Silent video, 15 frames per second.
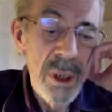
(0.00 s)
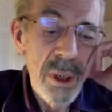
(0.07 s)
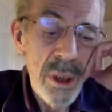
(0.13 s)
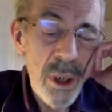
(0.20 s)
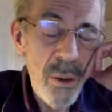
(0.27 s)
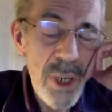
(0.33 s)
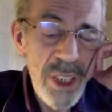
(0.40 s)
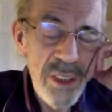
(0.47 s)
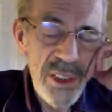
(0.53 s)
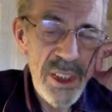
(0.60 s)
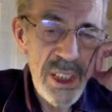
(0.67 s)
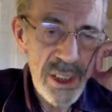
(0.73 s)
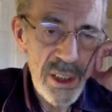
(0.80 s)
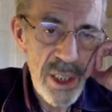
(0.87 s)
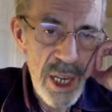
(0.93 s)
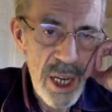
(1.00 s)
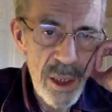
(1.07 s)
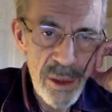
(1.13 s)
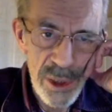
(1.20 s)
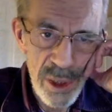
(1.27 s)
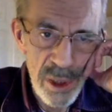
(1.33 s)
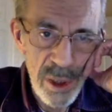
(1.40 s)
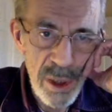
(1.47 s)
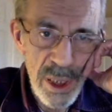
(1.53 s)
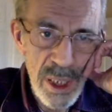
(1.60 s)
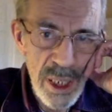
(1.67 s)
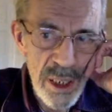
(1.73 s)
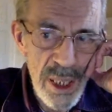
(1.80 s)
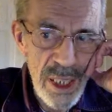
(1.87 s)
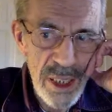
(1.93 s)
around 6,000. And
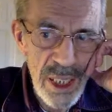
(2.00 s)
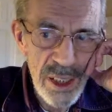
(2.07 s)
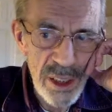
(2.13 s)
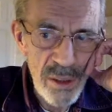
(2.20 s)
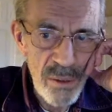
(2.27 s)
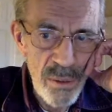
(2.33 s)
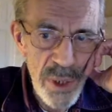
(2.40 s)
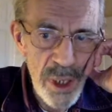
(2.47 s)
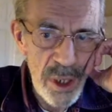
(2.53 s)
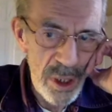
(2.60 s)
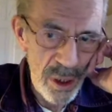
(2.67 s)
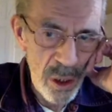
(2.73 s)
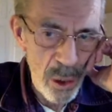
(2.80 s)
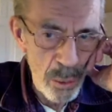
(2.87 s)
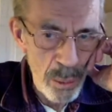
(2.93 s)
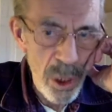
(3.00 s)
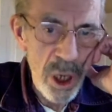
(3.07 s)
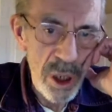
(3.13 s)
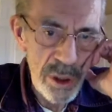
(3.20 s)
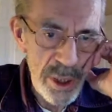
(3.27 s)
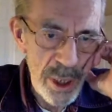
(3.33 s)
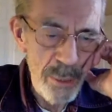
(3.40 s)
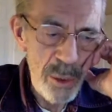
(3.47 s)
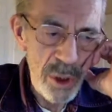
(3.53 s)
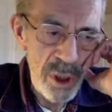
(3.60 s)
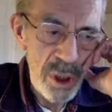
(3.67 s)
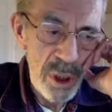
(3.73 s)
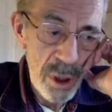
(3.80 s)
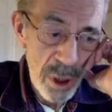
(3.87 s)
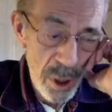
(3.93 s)
I think that's a very low ball number.
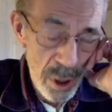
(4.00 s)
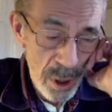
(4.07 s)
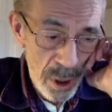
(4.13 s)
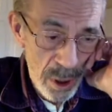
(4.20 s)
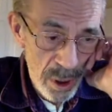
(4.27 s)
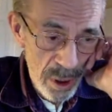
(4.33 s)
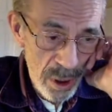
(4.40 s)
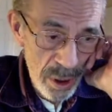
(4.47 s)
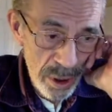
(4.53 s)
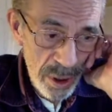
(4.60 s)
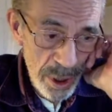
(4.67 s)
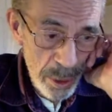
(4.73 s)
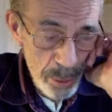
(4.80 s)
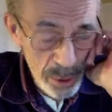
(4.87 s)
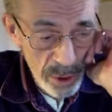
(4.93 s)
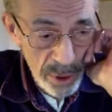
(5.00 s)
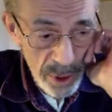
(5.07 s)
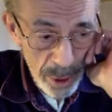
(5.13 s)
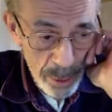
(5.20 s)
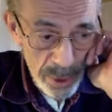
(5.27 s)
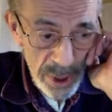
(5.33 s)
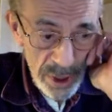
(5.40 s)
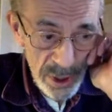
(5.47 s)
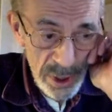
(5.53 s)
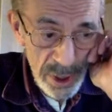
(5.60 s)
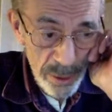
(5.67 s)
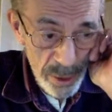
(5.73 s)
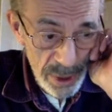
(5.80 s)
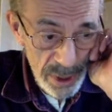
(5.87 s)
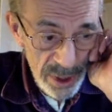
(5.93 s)
A typical number that's
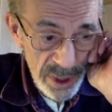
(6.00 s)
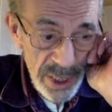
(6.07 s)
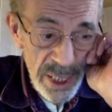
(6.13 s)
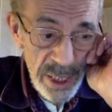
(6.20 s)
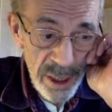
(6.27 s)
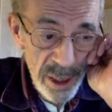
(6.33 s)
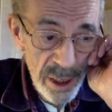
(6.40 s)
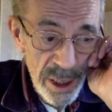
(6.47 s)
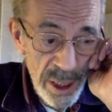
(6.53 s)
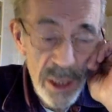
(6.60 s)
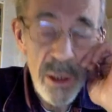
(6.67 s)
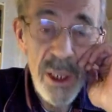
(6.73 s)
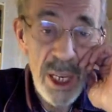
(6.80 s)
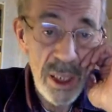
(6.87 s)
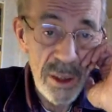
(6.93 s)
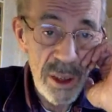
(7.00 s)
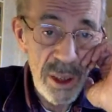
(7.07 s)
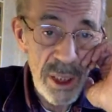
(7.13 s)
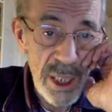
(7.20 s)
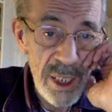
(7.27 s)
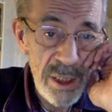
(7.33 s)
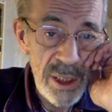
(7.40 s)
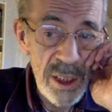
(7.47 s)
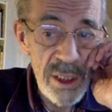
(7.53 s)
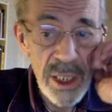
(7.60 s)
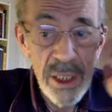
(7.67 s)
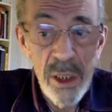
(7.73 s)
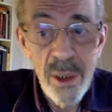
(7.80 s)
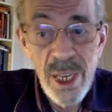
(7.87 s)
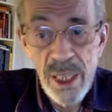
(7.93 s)
given is 8,000 to 10,000 cases in
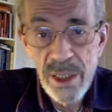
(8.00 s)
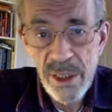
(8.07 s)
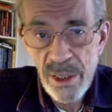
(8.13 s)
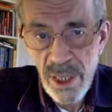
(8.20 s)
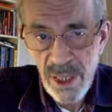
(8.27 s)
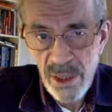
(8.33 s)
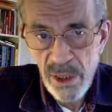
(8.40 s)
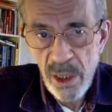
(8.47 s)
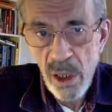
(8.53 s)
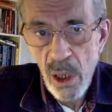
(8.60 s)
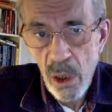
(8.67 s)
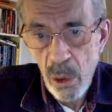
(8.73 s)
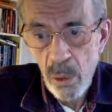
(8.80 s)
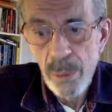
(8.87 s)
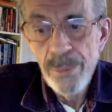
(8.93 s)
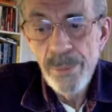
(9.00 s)
the United States alone.